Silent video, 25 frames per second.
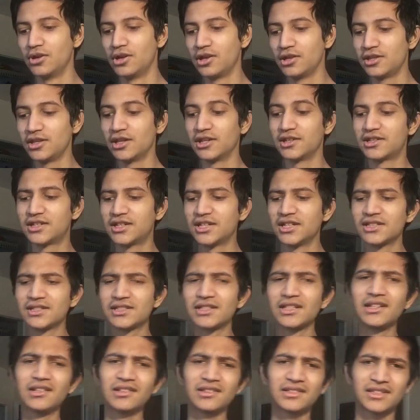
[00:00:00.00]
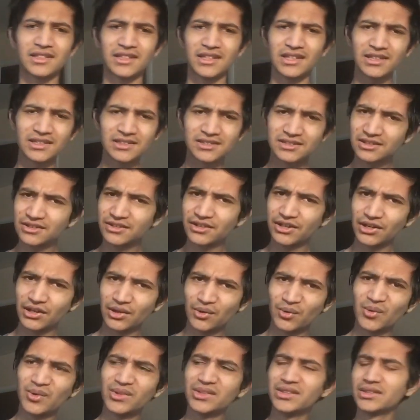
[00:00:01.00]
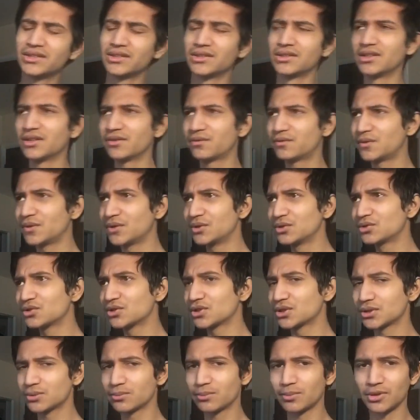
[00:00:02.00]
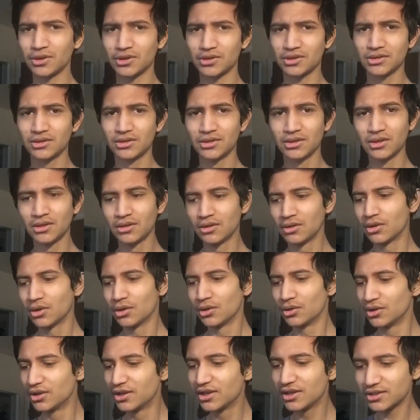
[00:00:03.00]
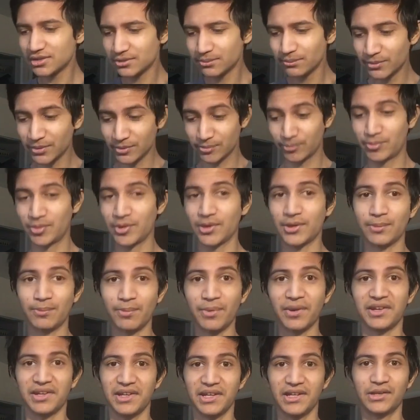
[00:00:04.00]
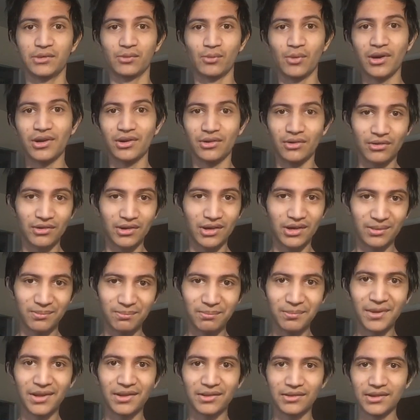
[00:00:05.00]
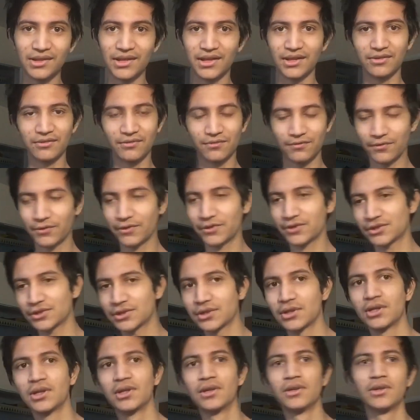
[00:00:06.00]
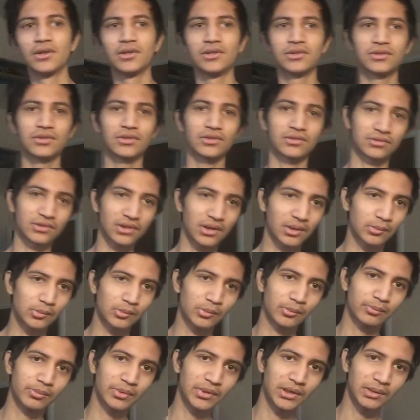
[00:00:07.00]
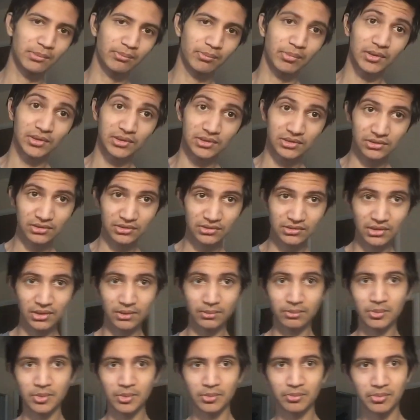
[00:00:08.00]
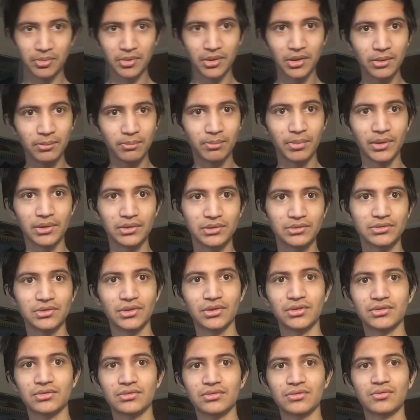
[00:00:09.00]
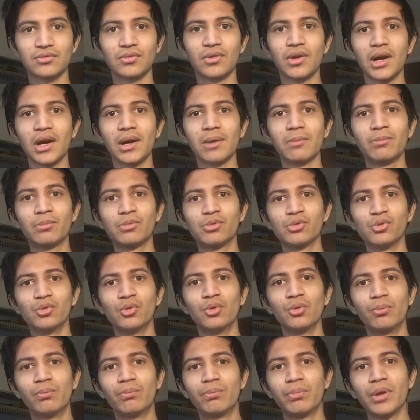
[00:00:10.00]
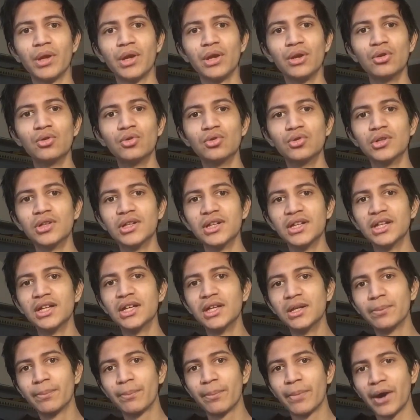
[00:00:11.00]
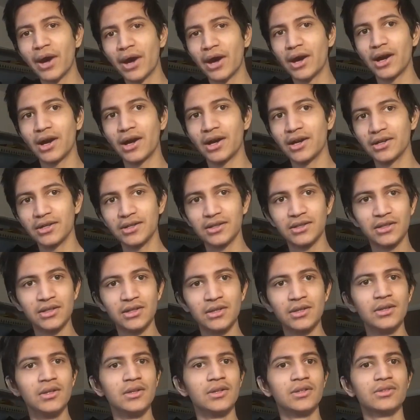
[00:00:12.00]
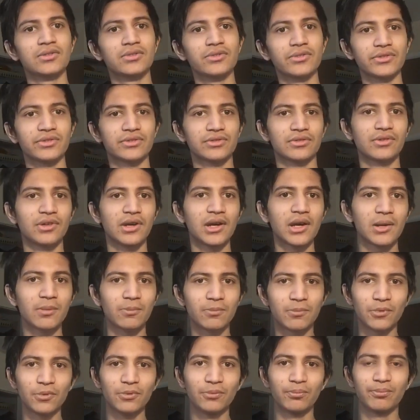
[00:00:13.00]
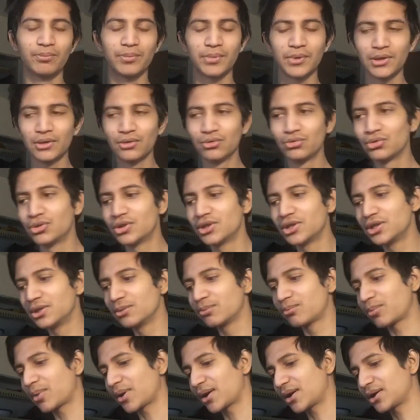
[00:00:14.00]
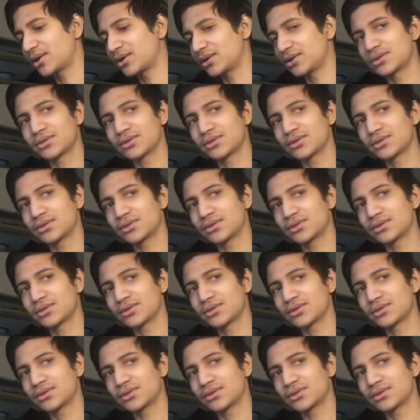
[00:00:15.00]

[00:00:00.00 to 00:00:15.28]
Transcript: Yeah, T-Series is gonna win in the future, but let's make PewDiePie hit 100 million first. Subscribe to PewDiePie, subscribe to PewDiePie, subscribe to PewDiePie, subscribe to PewDiePie,